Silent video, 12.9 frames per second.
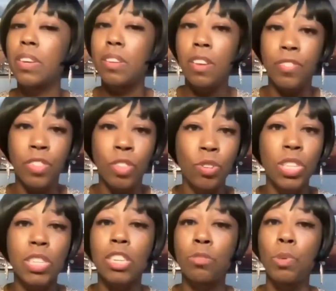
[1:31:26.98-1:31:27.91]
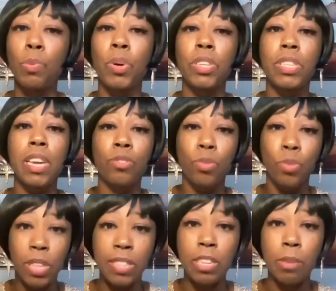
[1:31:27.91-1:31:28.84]
If those things have to be worked out,
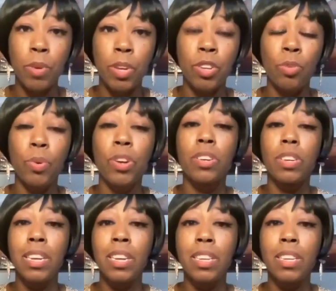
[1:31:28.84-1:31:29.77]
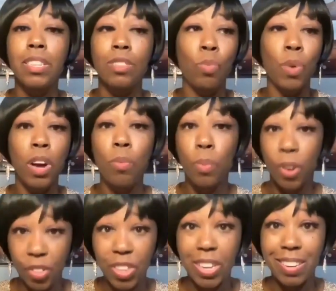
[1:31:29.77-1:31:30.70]
doing that type of inner work, it is well
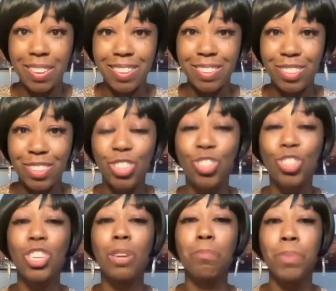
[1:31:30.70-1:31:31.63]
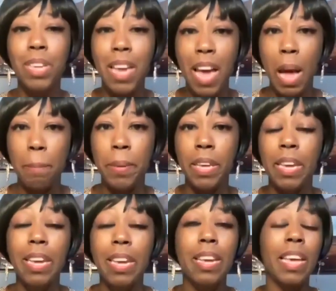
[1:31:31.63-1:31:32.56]
worth it so that you can be happy,
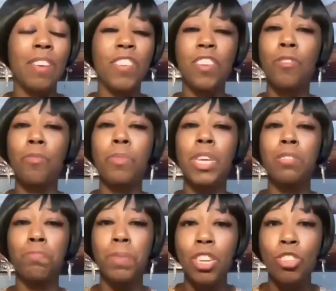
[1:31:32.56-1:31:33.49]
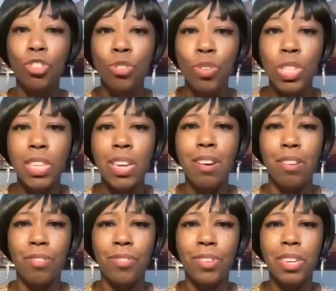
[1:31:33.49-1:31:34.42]
even if it means being to
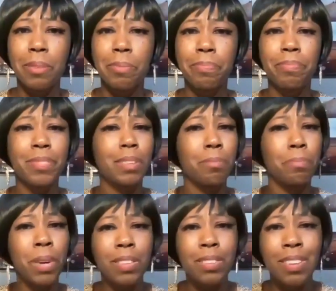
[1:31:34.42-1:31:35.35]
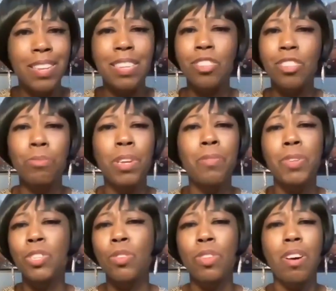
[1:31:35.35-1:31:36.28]
yourself. But it doesn't have to mean but
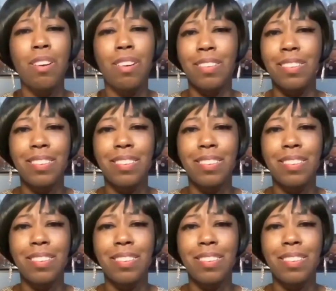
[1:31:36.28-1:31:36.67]
so long.